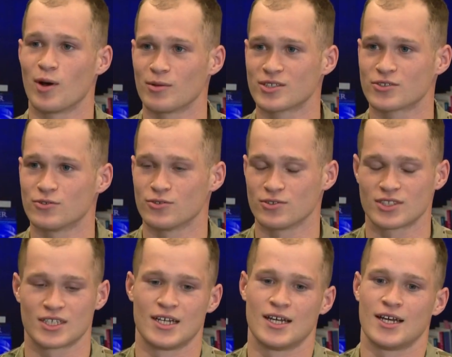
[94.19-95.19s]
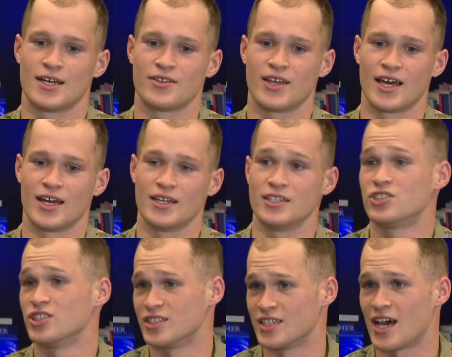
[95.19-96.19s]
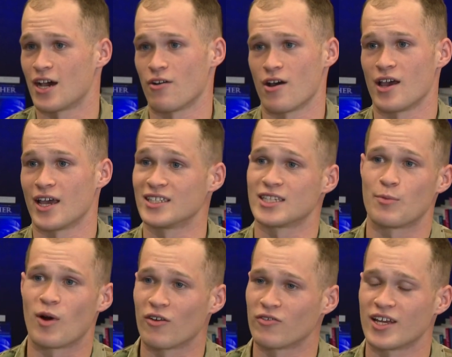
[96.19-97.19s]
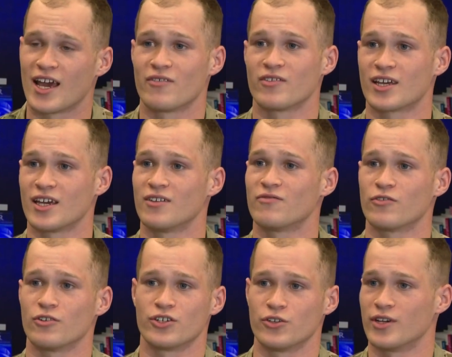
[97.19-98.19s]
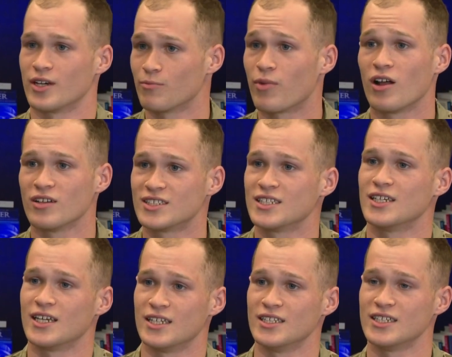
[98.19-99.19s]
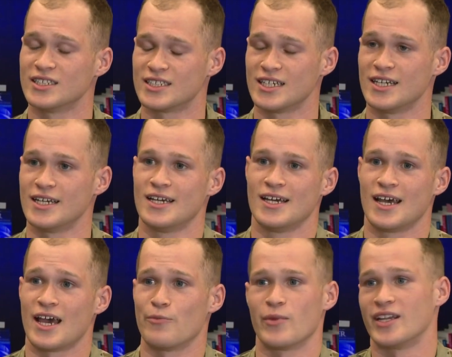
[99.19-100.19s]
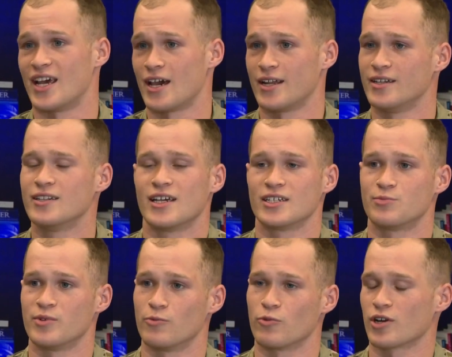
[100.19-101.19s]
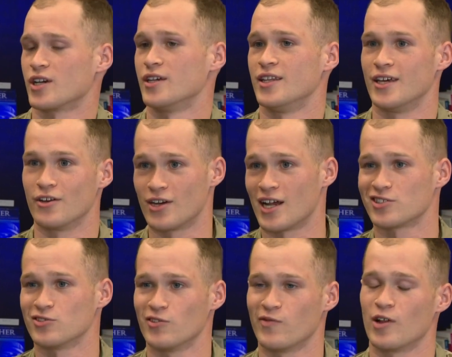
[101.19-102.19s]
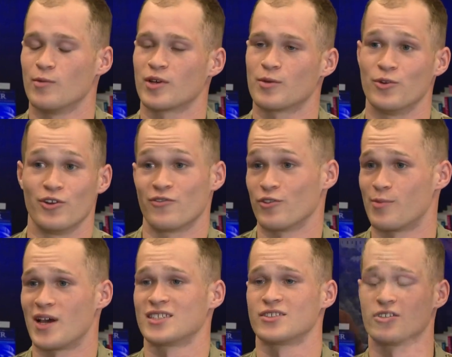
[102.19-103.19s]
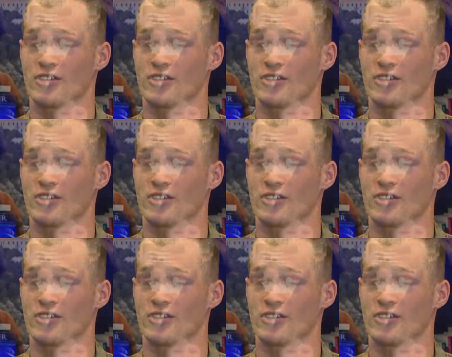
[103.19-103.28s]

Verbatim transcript: public schools. Then she's now an anti-poverty advocate for doing policy in D C, and my dad has been working in the international development community for the past